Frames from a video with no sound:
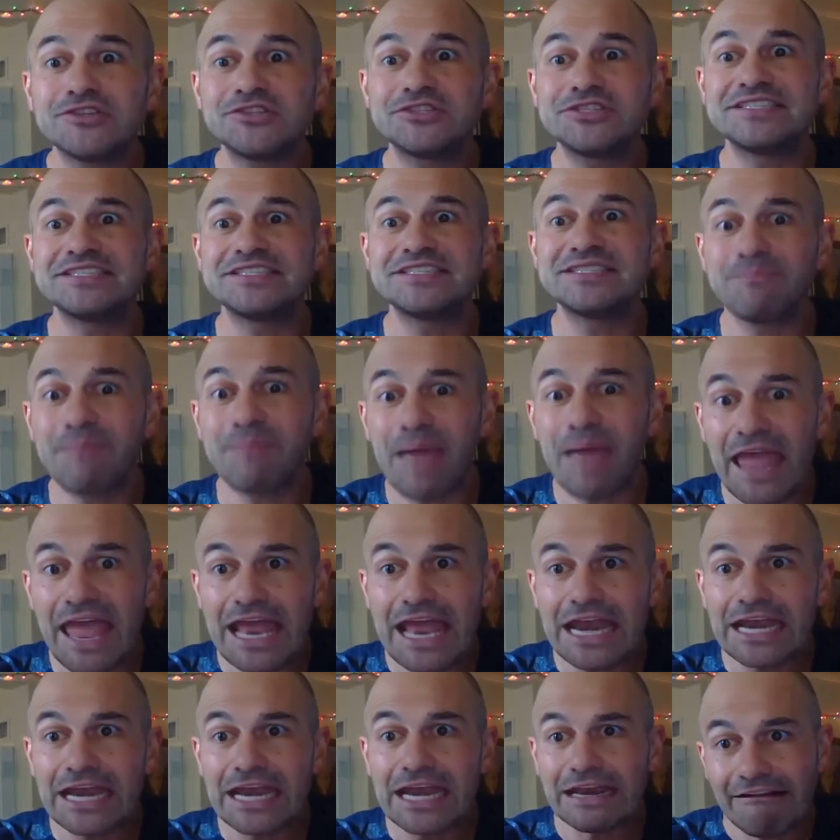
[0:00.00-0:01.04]
much to
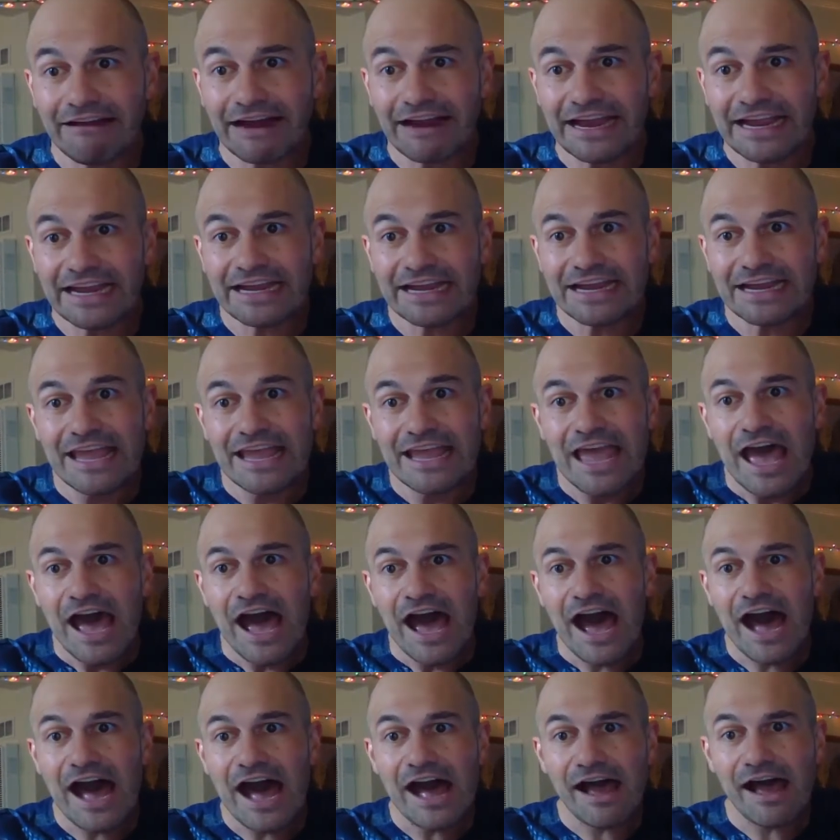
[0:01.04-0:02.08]
spend, all right?
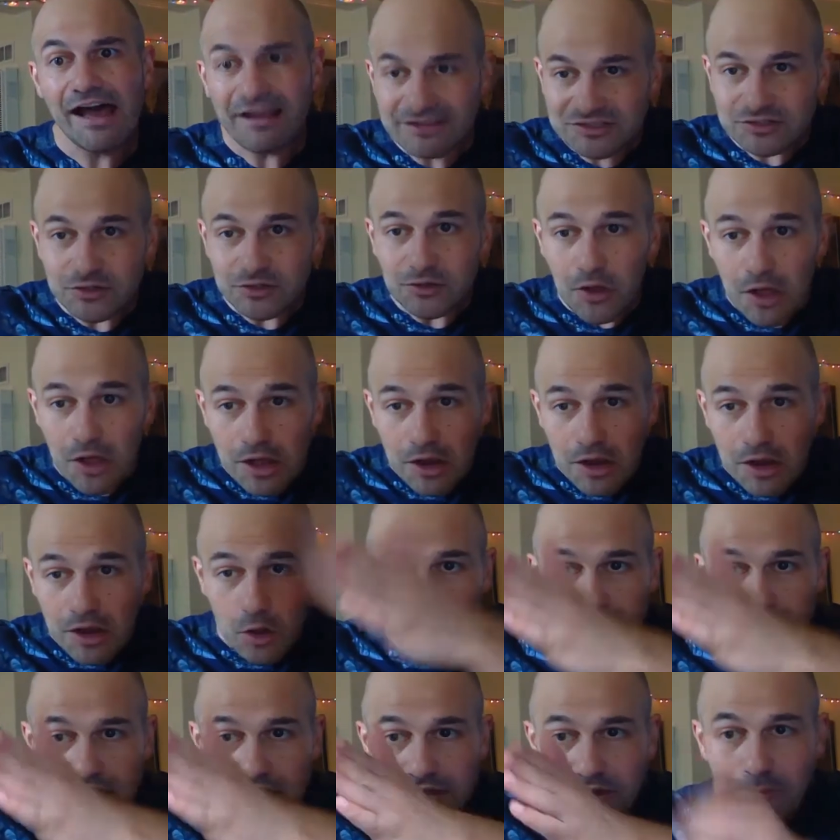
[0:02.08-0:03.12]
So
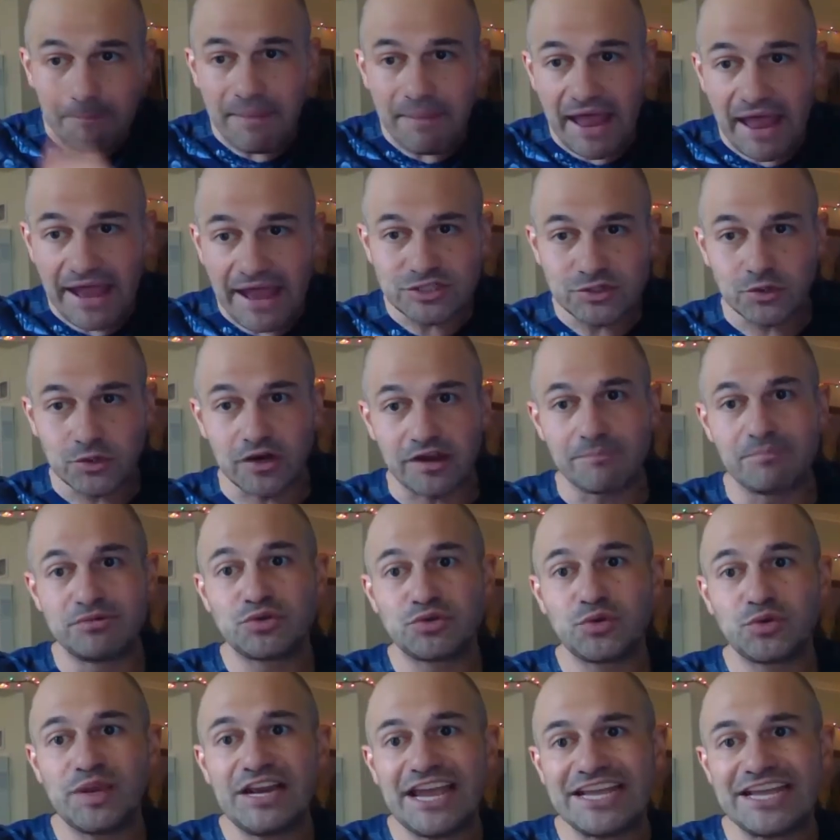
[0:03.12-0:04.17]
quick little backstory.
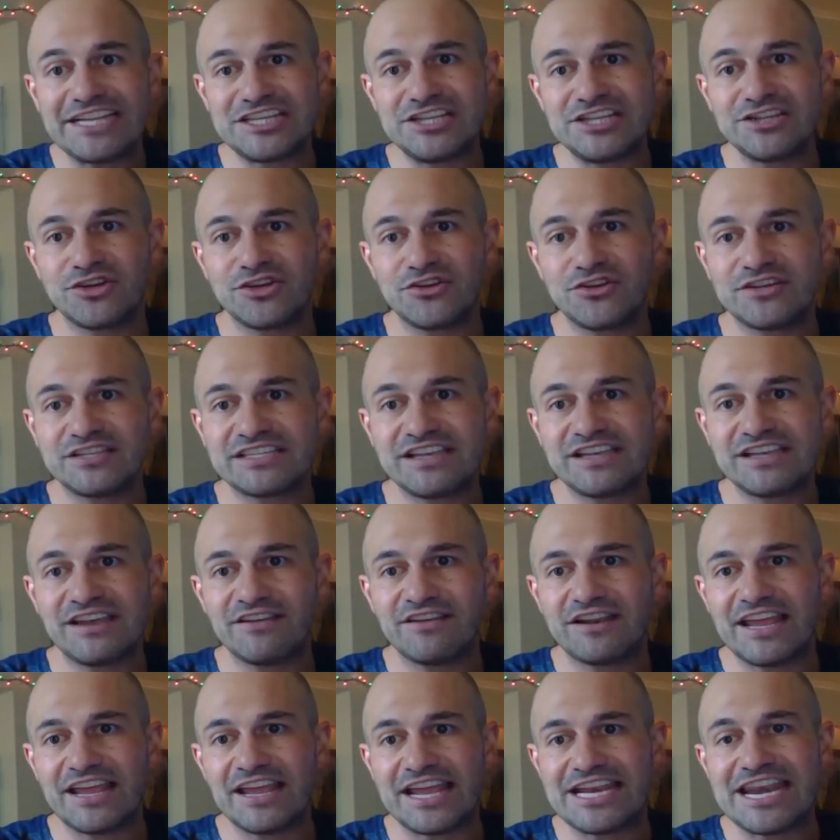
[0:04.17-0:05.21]
Between
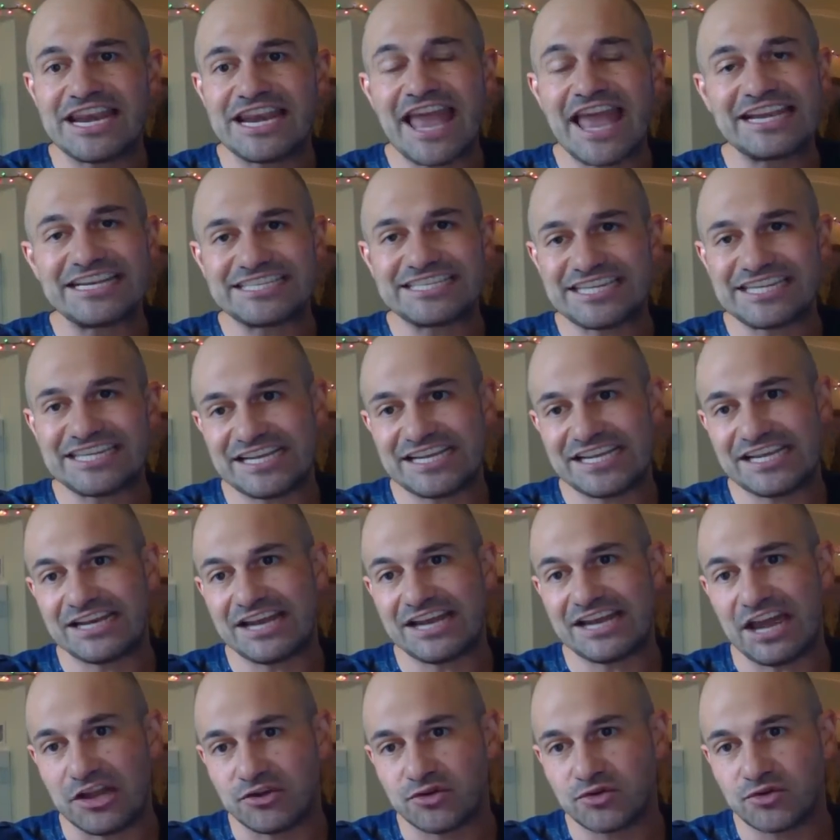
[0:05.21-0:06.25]
1837 and
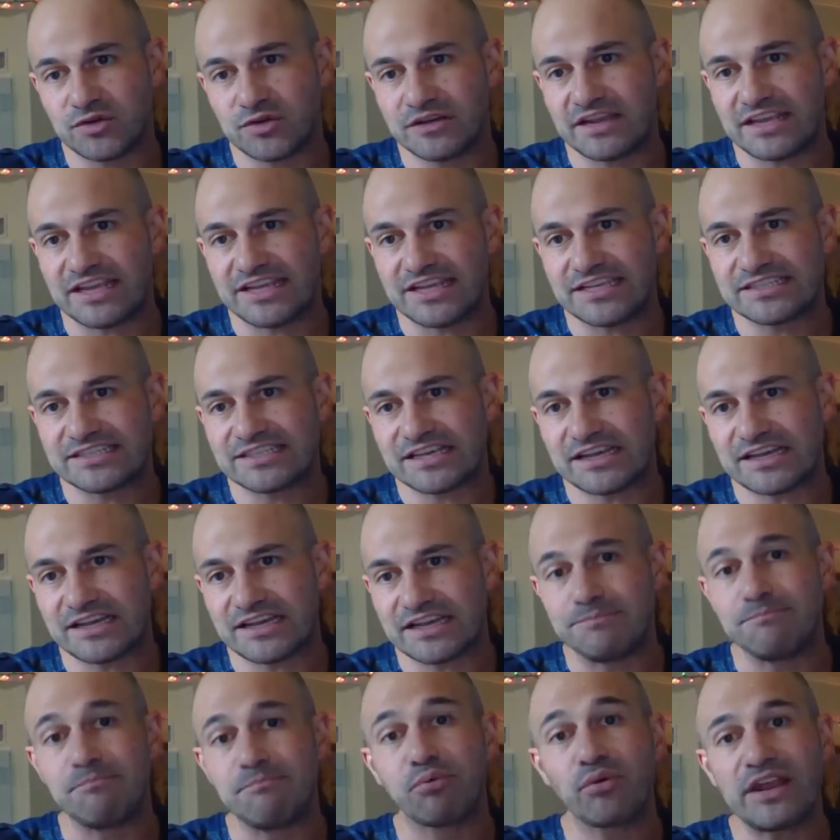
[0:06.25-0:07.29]
1900 is
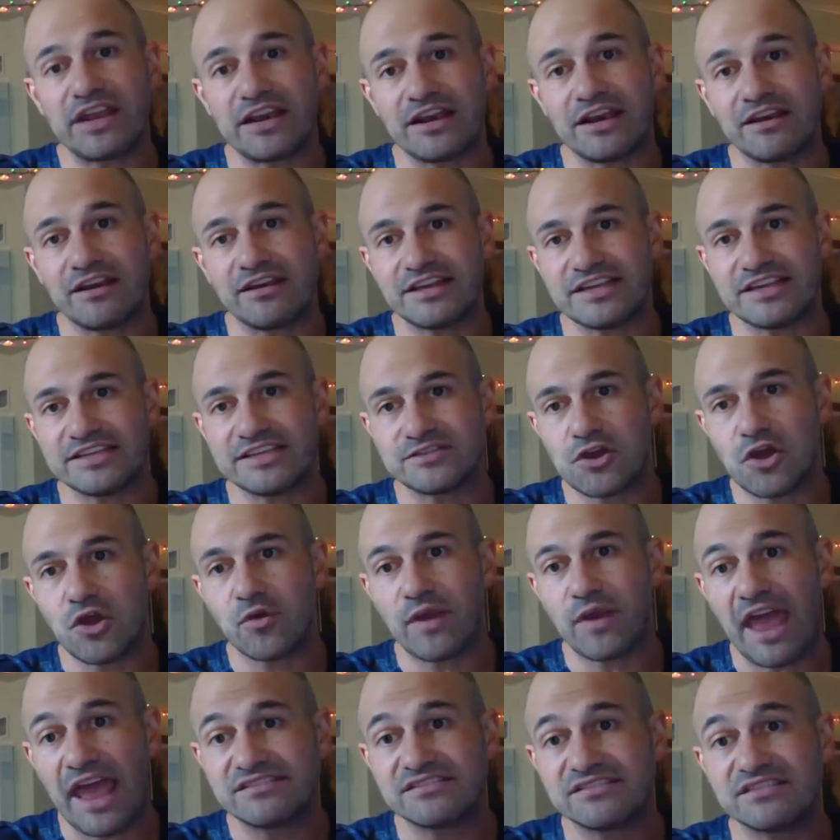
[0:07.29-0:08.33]
in Britain is
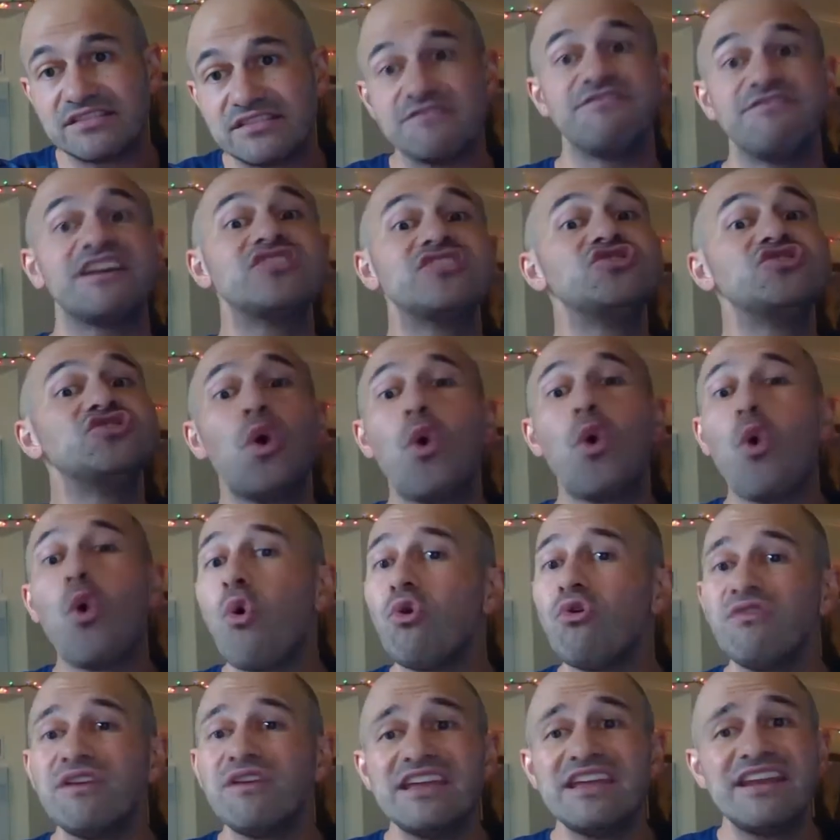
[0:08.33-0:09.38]
known as the
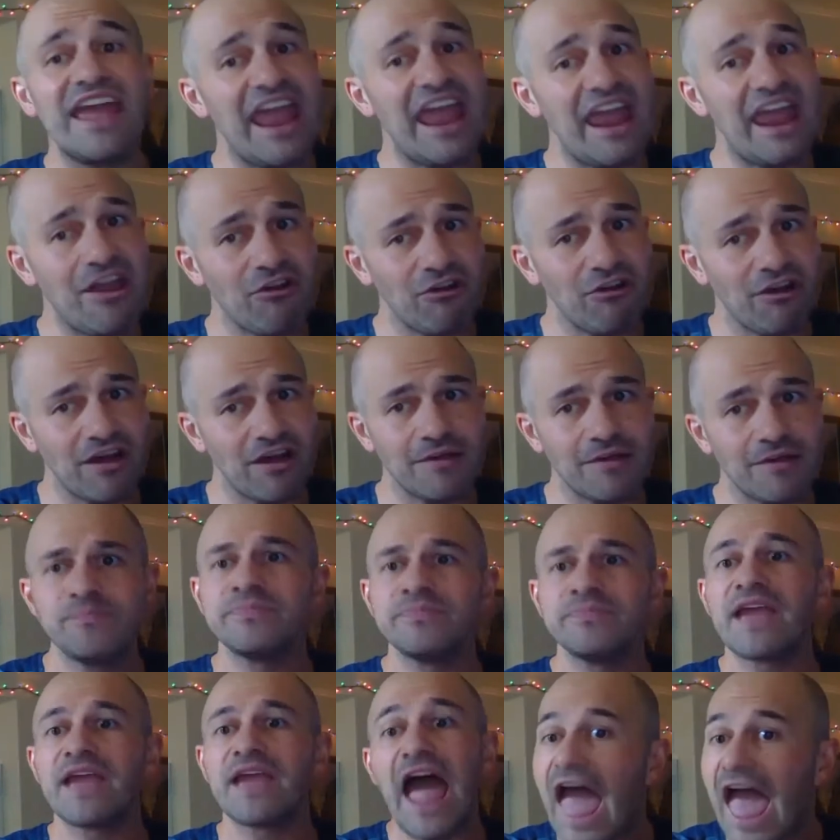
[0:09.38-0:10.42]
Victorian Era,
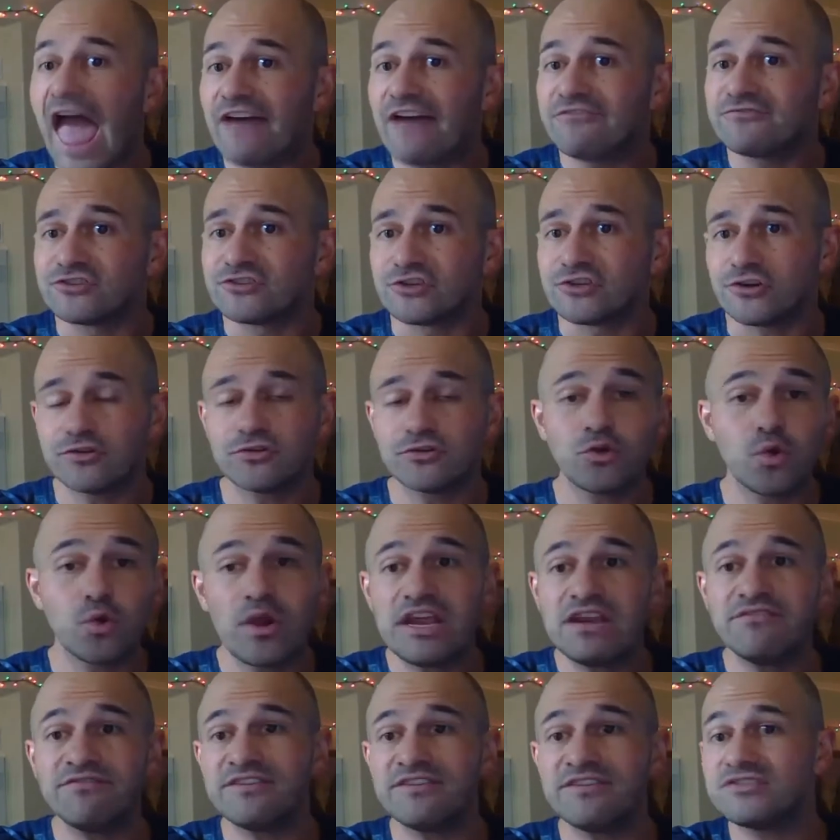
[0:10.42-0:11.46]
after
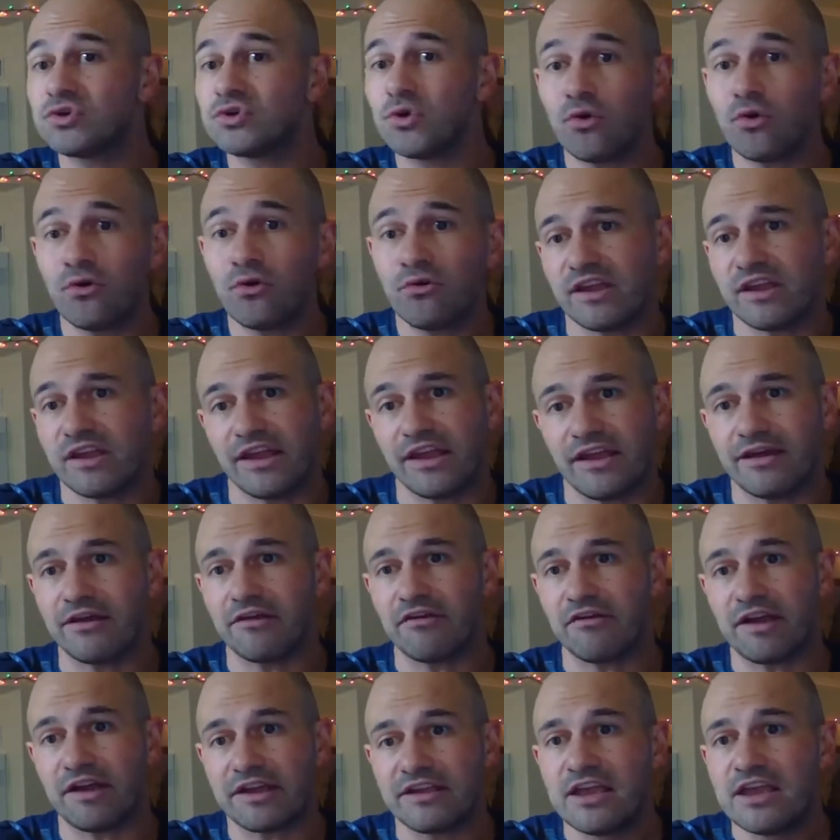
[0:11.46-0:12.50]
Queen Victoria,
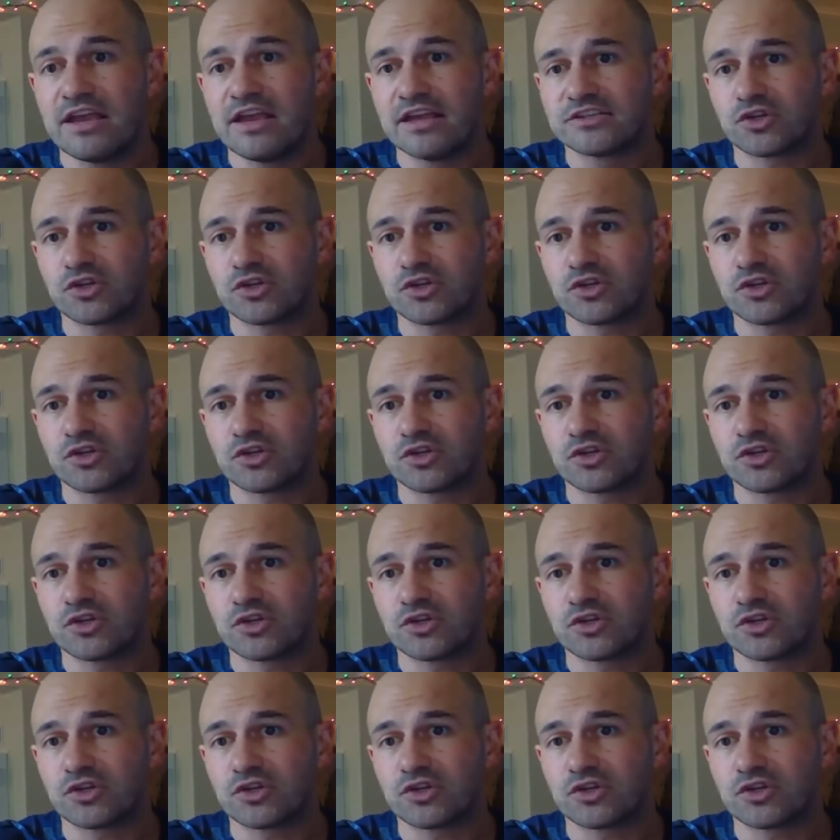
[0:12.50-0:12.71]
all right?